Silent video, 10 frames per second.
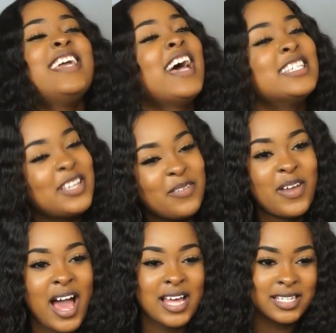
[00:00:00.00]
yes, if
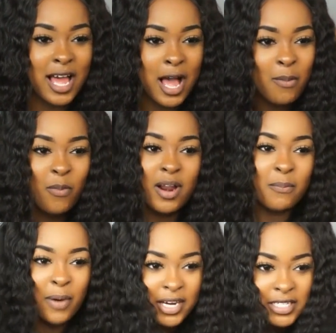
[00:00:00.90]
you guys
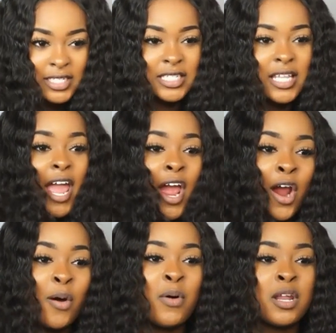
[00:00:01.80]
want to purchase this
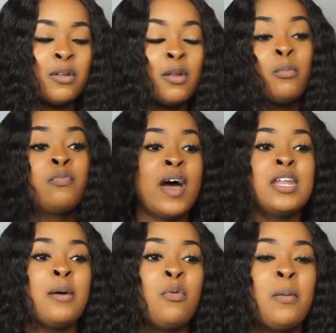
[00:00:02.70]
hair or want to
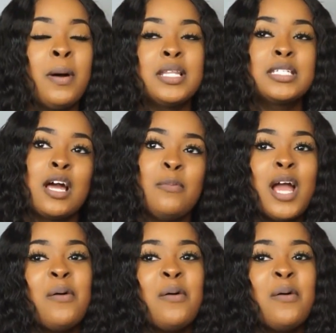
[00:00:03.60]
find out more about this company,